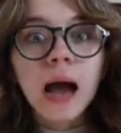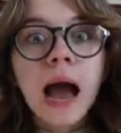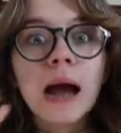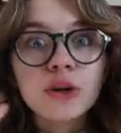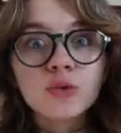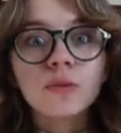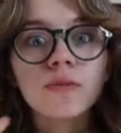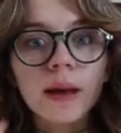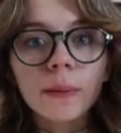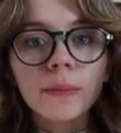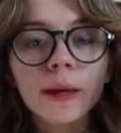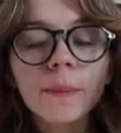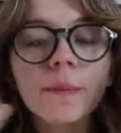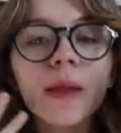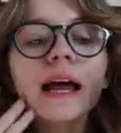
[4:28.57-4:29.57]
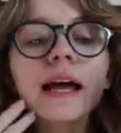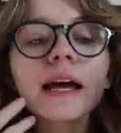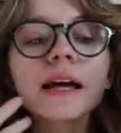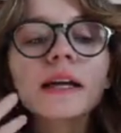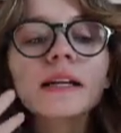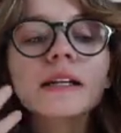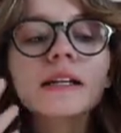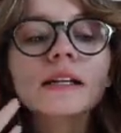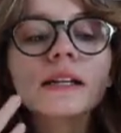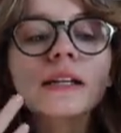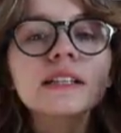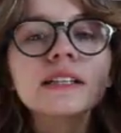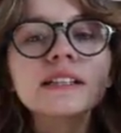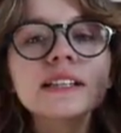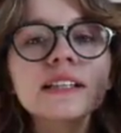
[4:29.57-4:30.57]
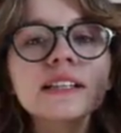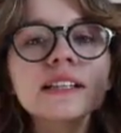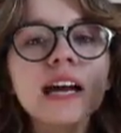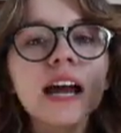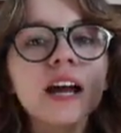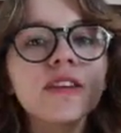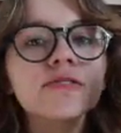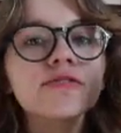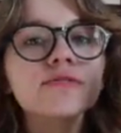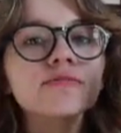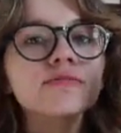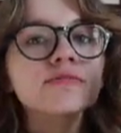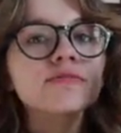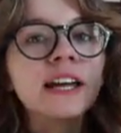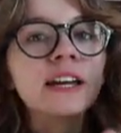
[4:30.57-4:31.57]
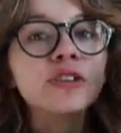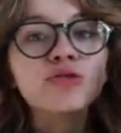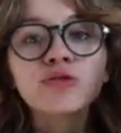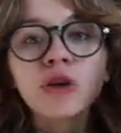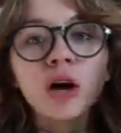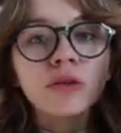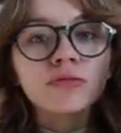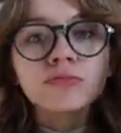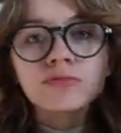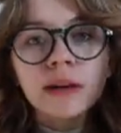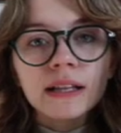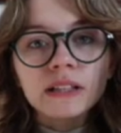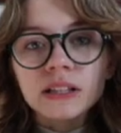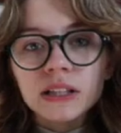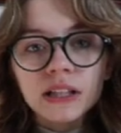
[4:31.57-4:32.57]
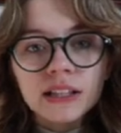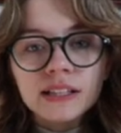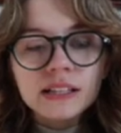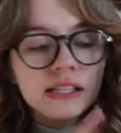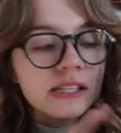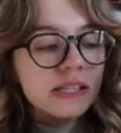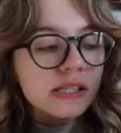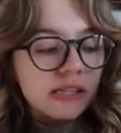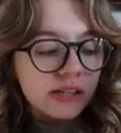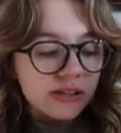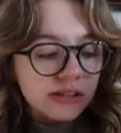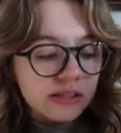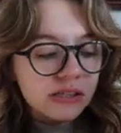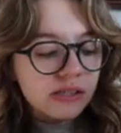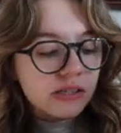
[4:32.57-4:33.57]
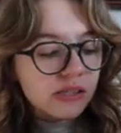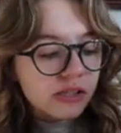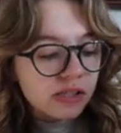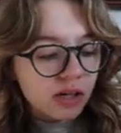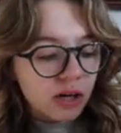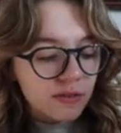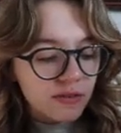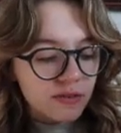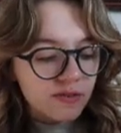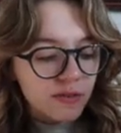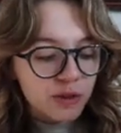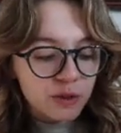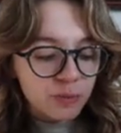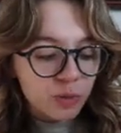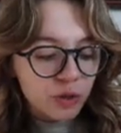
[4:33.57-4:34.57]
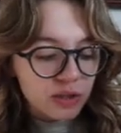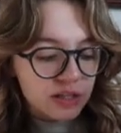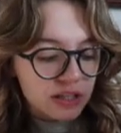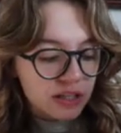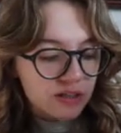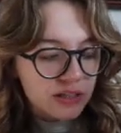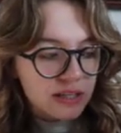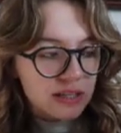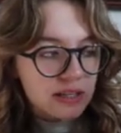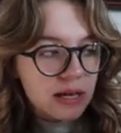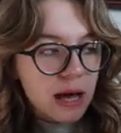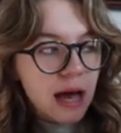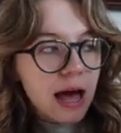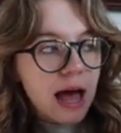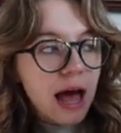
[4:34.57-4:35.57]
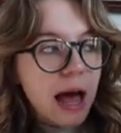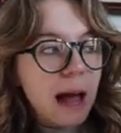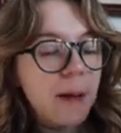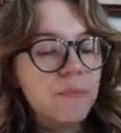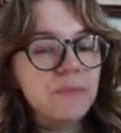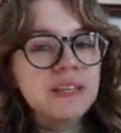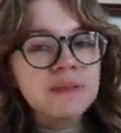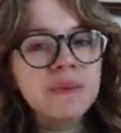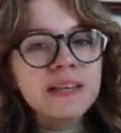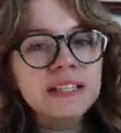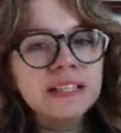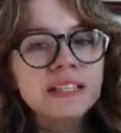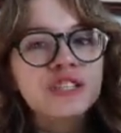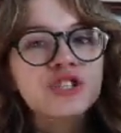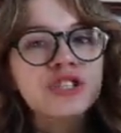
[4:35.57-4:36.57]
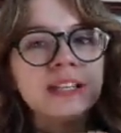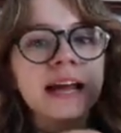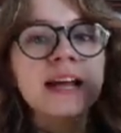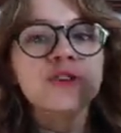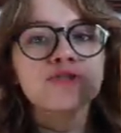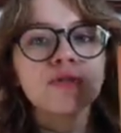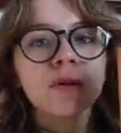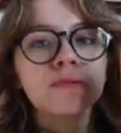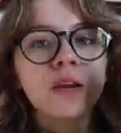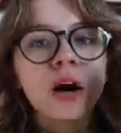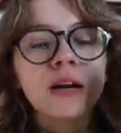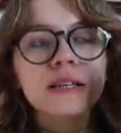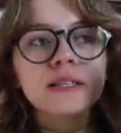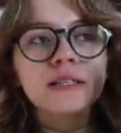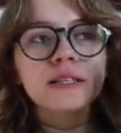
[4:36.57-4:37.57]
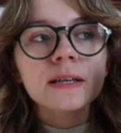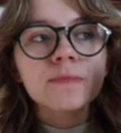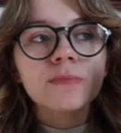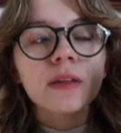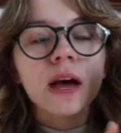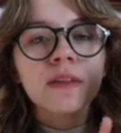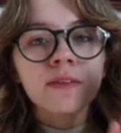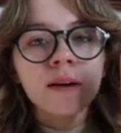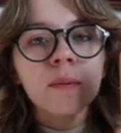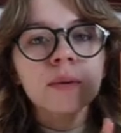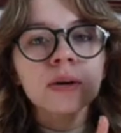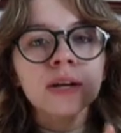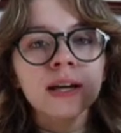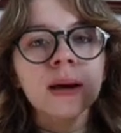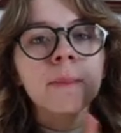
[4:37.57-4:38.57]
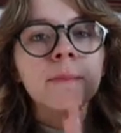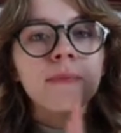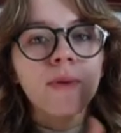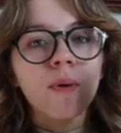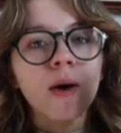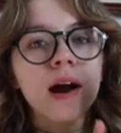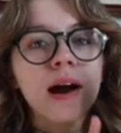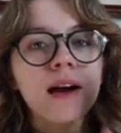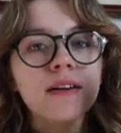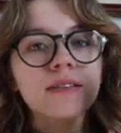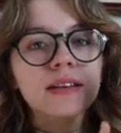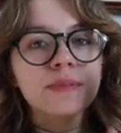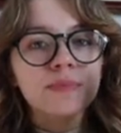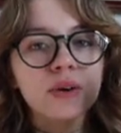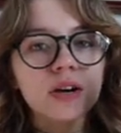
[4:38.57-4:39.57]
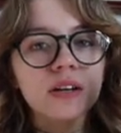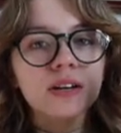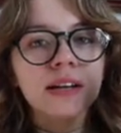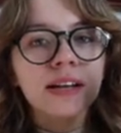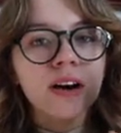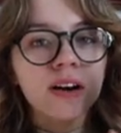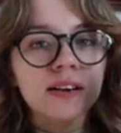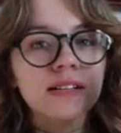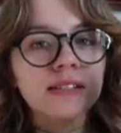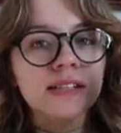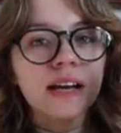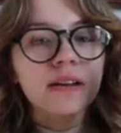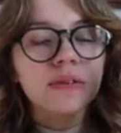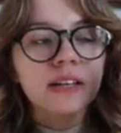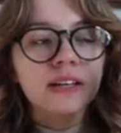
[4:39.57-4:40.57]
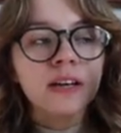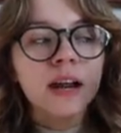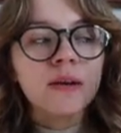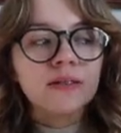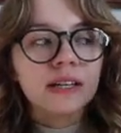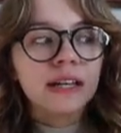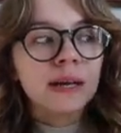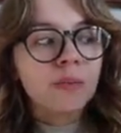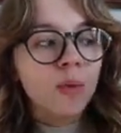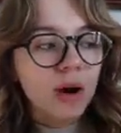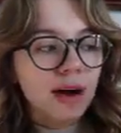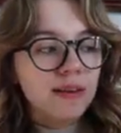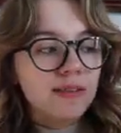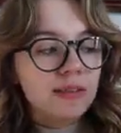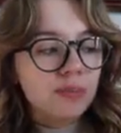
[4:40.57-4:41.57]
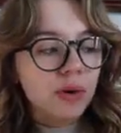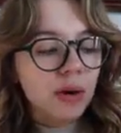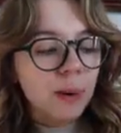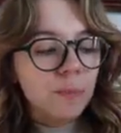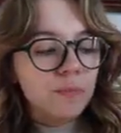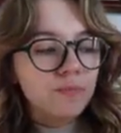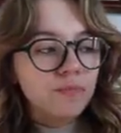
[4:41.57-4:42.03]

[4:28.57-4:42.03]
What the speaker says: actual family. And this is his kind of intro, basically. This is a series. This is the start of a Firstborn series, and it's basically just an intro. Honestly, I thought we were gonna get more out of this book. Like, honestly, I really thought I was gonna get more out of this book,